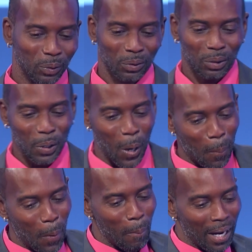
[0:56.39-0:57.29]
Steve, I
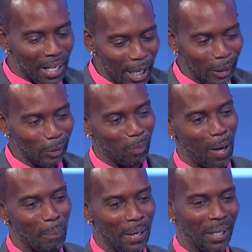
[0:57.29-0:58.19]
put my ears on
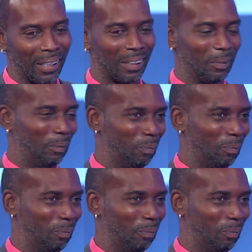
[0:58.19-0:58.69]
my pancakes. Woo!